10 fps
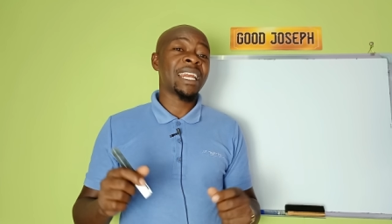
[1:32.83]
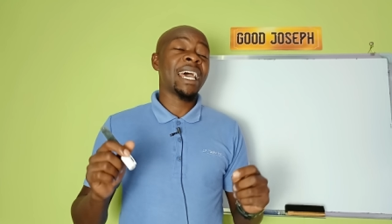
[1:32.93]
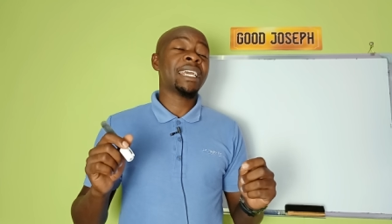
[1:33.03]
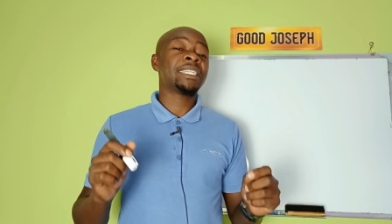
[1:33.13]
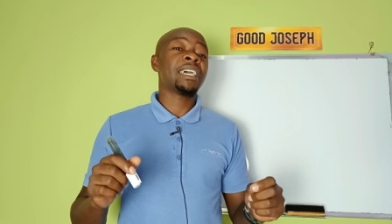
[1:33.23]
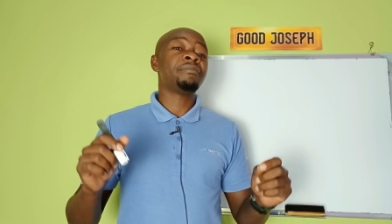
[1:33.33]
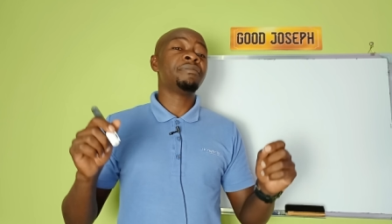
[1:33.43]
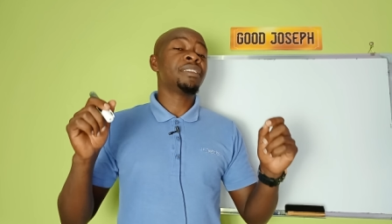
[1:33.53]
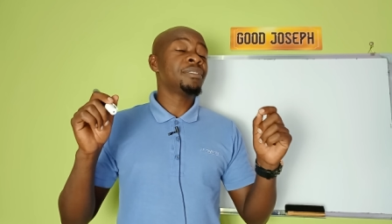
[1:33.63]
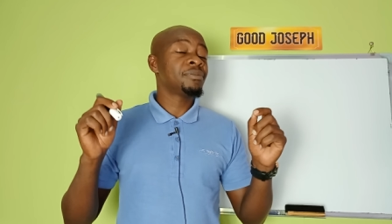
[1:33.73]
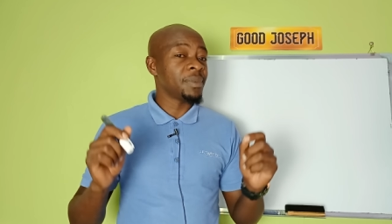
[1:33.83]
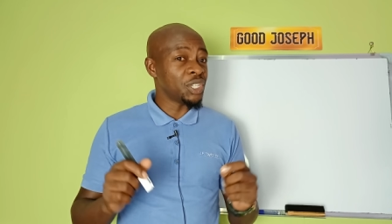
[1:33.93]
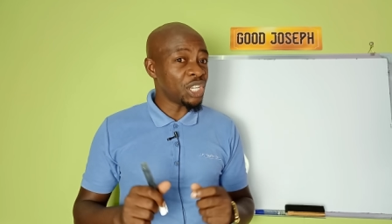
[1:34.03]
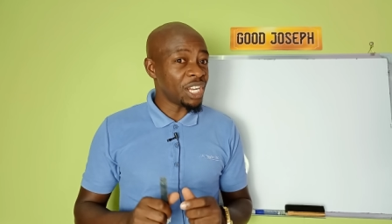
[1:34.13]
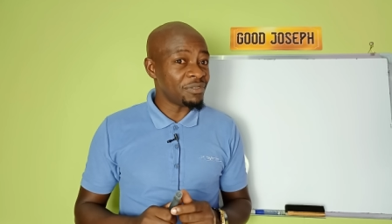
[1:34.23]
And I share video
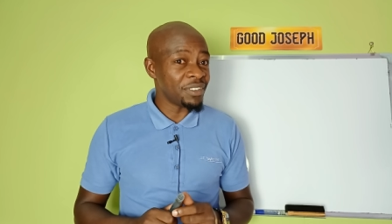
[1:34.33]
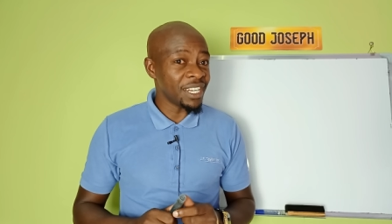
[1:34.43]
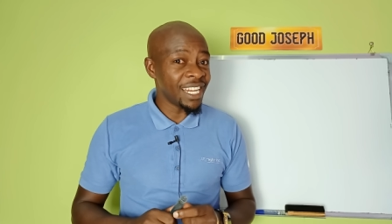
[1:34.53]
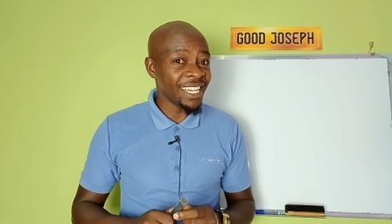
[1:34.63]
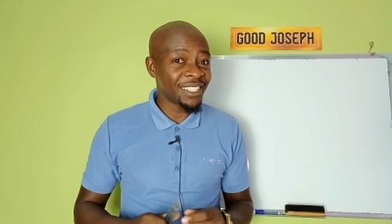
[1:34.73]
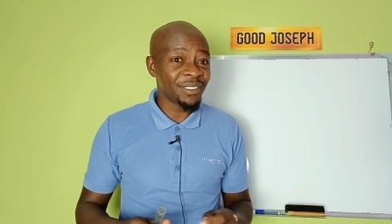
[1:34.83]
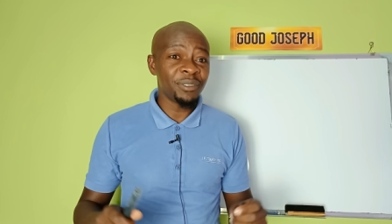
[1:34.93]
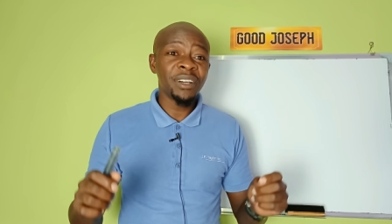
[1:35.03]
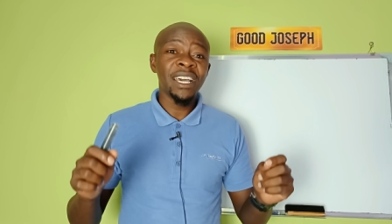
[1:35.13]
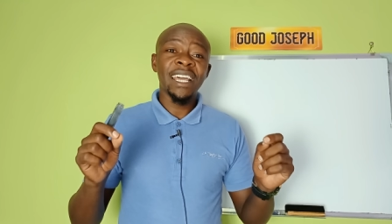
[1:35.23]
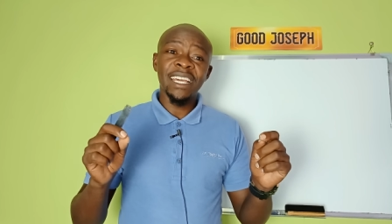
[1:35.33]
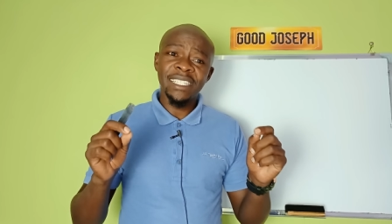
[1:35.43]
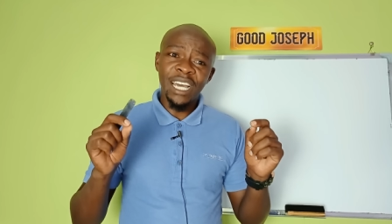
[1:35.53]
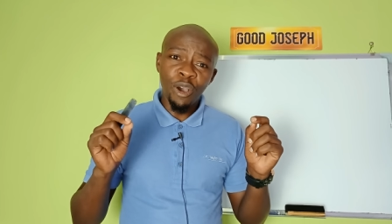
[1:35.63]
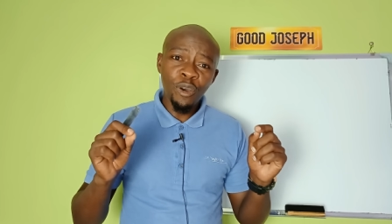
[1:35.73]
each and every day. So
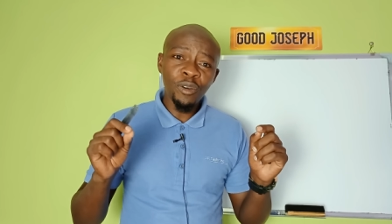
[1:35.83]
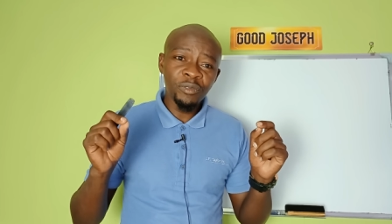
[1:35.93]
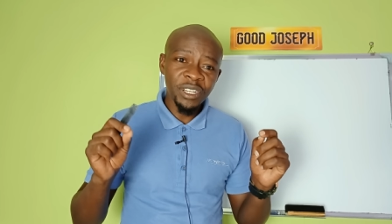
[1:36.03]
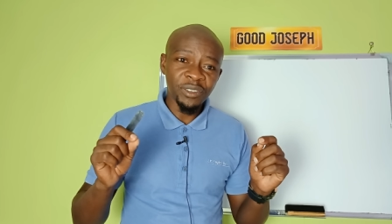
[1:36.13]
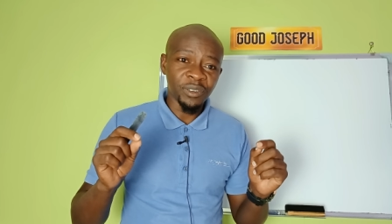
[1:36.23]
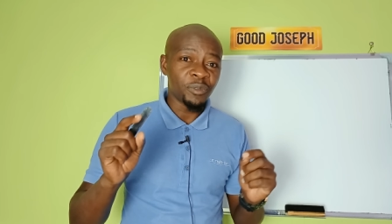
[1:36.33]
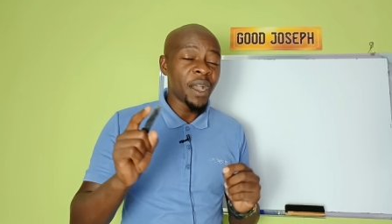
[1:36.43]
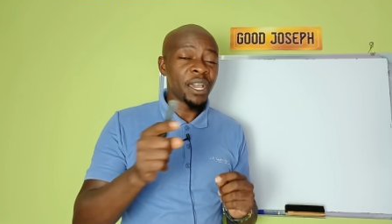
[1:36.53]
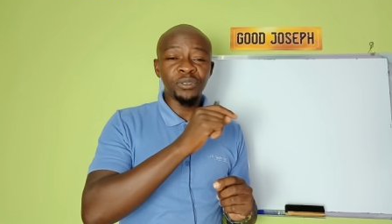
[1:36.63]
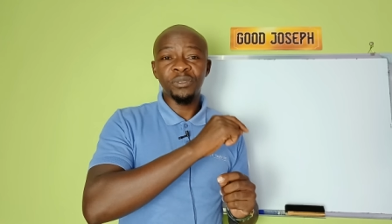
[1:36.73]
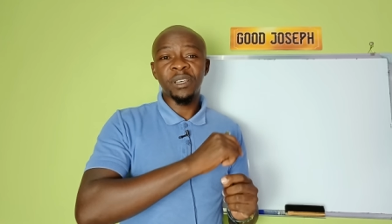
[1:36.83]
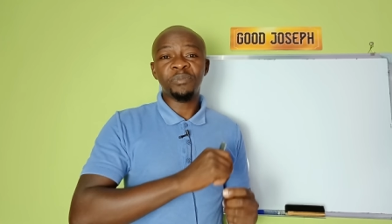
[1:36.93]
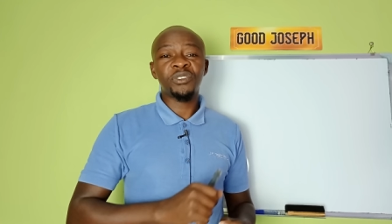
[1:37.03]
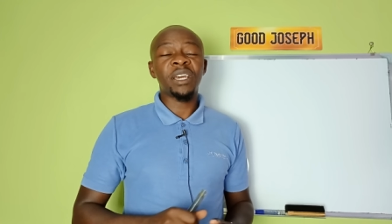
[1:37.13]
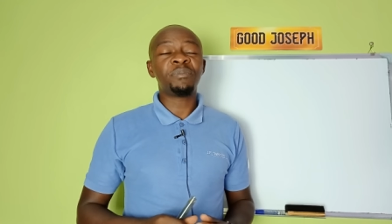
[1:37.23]
there's a whole reason why you should
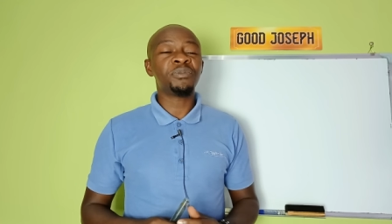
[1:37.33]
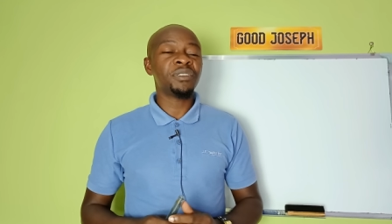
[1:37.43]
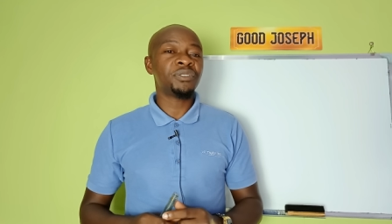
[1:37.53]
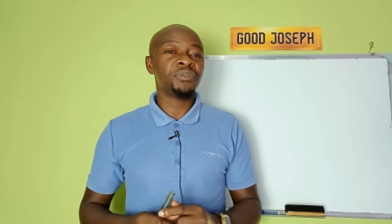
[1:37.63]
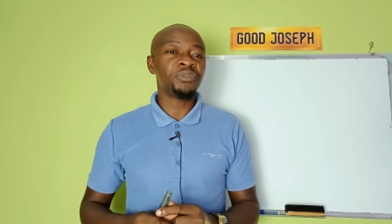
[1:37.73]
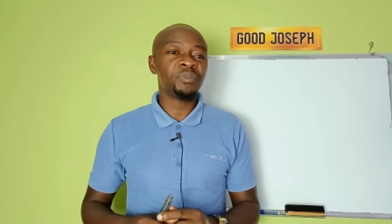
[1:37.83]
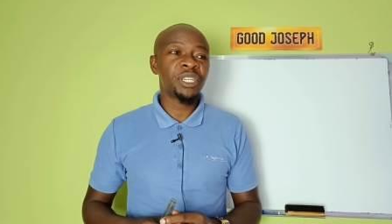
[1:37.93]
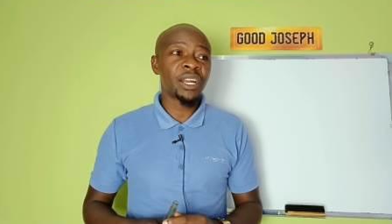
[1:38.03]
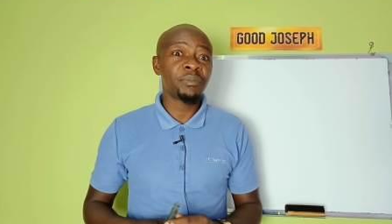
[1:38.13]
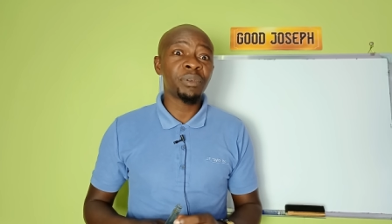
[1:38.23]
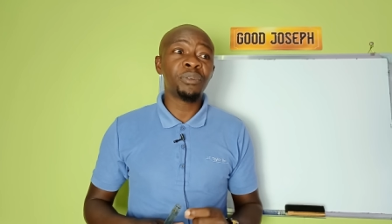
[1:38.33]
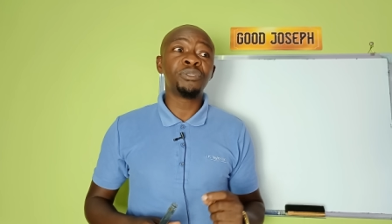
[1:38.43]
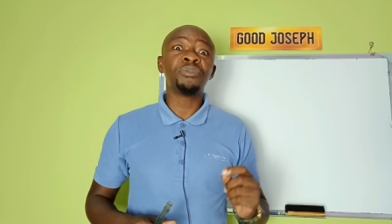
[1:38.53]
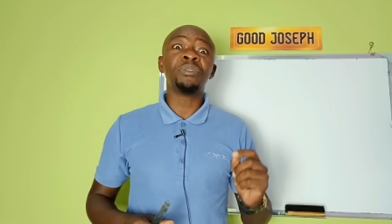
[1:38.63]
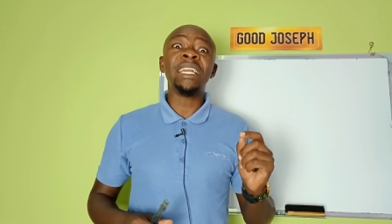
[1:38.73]
subscribe to this YouTube channel,
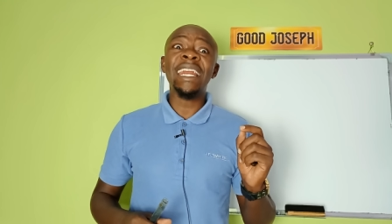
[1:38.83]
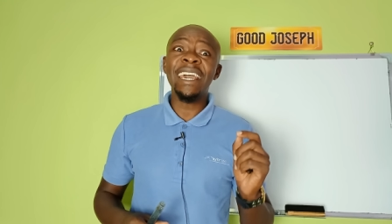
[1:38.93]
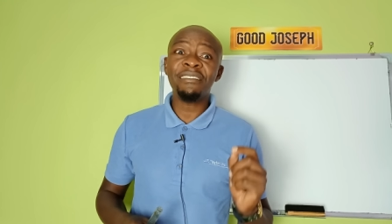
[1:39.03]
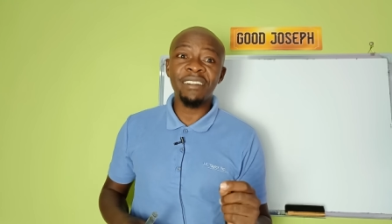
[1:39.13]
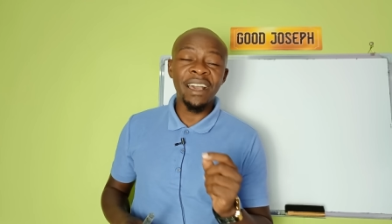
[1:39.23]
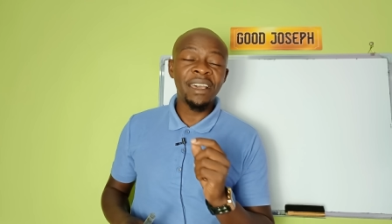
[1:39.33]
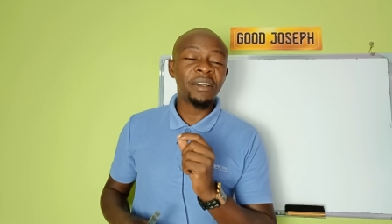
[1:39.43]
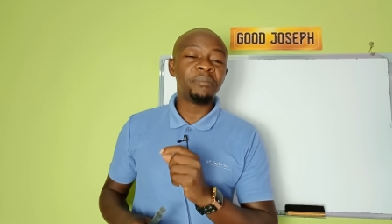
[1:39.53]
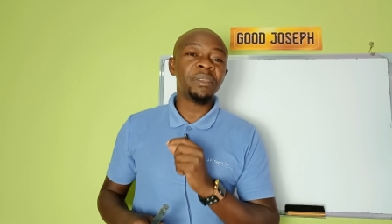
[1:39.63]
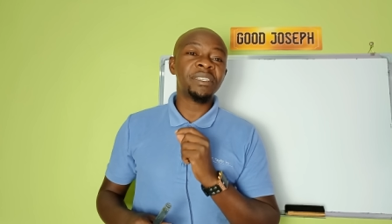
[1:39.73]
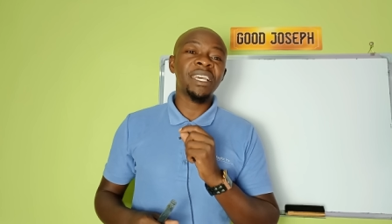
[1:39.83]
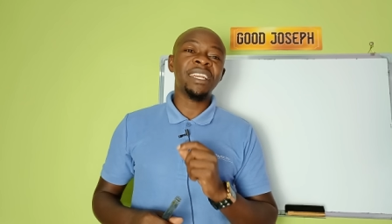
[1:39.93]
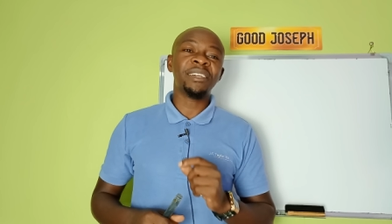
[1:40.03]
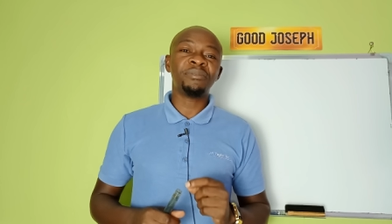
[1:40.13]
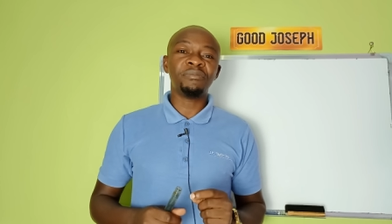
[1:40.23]
because you'll never miss
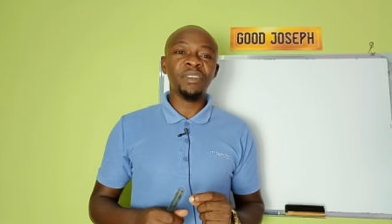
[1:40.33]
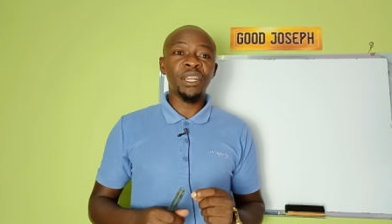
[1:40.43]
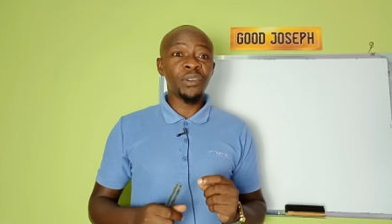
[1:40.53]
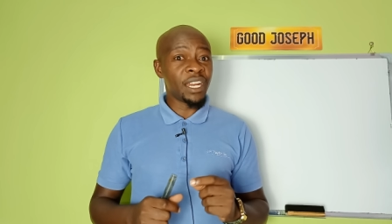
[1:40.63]
any good video.